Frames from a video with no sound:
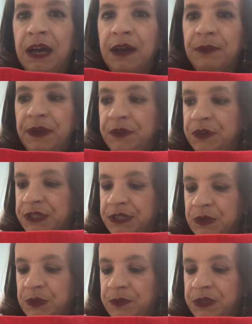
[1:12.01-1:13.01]
If you're just
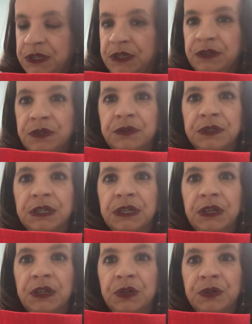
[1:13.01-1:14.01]
going to be using
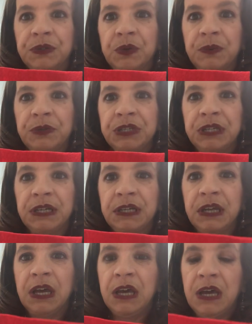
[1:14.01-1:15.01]
your sewing machine,
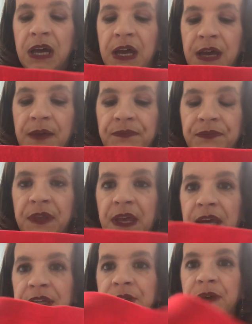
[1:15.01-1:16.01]

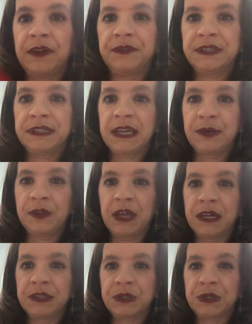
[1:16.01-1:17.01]
I do have
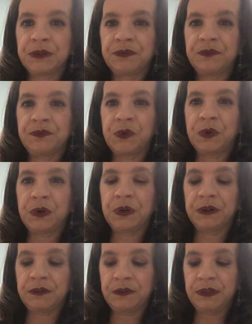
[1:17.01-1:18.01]
stabilizer
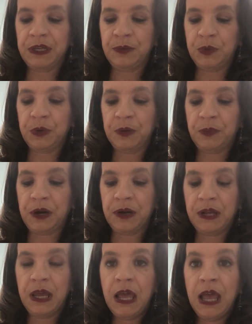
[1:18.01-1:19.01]
for the embroidery part,
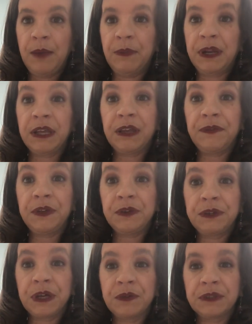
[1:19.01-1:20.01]
but if you
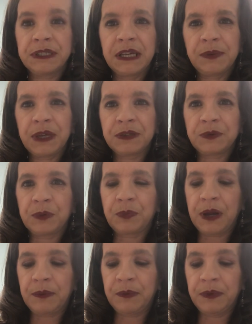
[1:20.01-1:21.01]
don't, stabilizer would
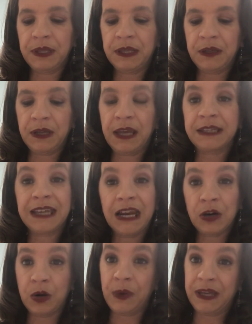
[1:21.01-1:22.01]
probably a
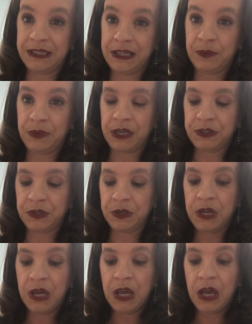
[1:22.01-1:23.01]
tearaway stabilizer.
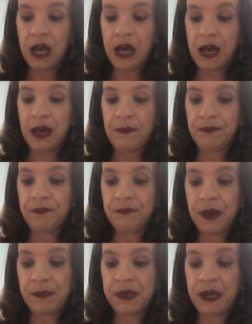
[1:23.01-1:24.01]

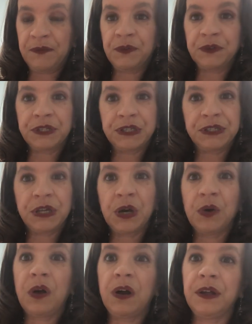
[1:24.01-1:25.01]
Might be helpful to
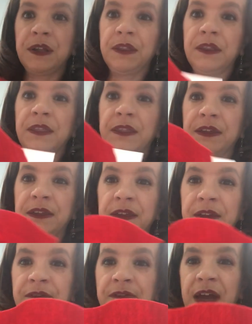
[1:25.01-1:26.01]
sew on
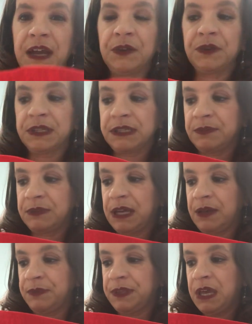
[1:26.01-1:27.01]
the vinyl, because
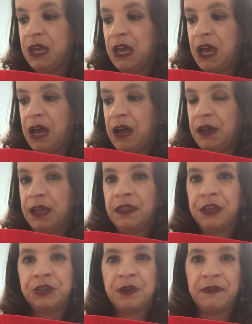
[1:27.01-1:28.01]
sometimes,
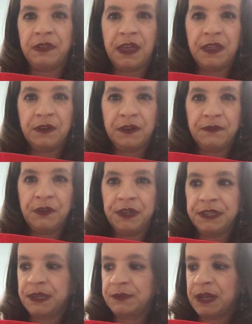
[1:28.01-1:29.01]
unless you have a leather
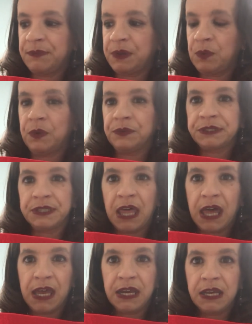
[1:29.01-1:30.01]
foot, sometimes it won't
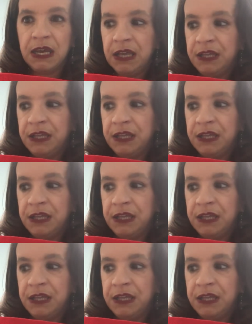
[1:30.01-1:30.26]
slide.